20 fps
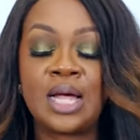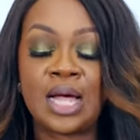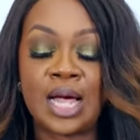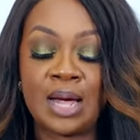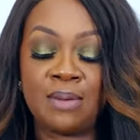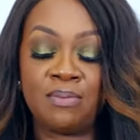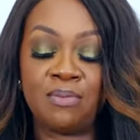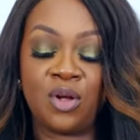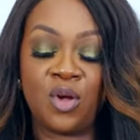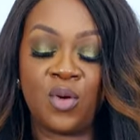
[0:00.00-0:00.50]

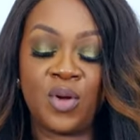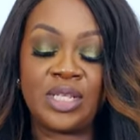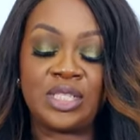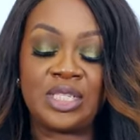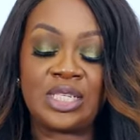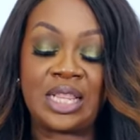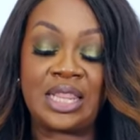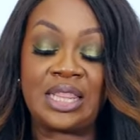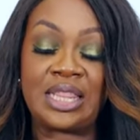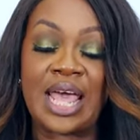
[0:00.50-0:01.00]
I'm going
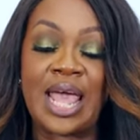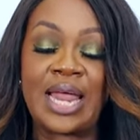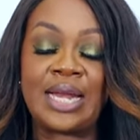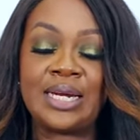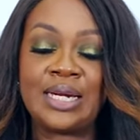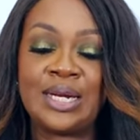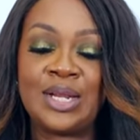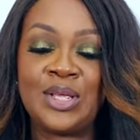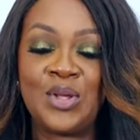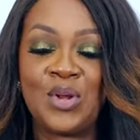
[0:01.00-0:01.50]
to
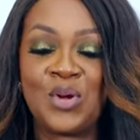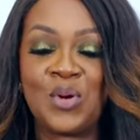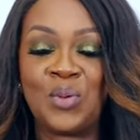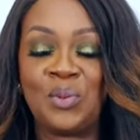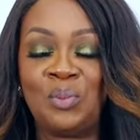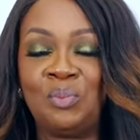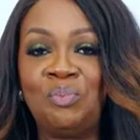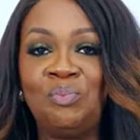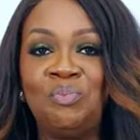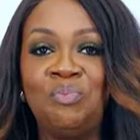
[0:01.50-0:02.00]
then, you
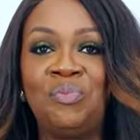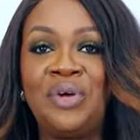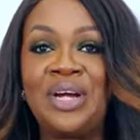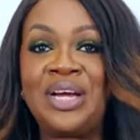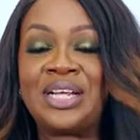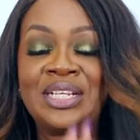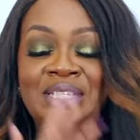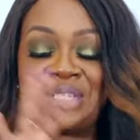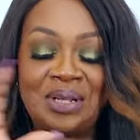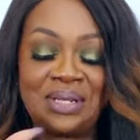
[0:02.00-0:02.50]
know,
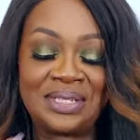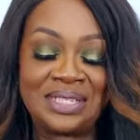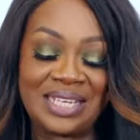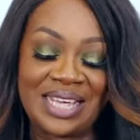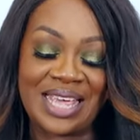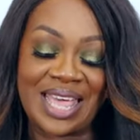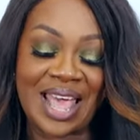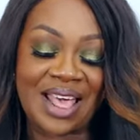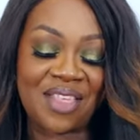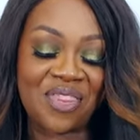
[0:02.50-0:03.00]
bring it all
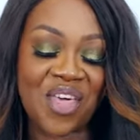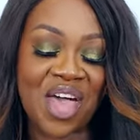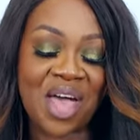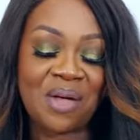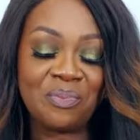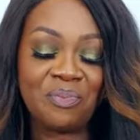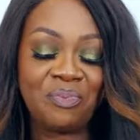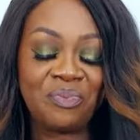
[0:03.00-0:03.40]
together.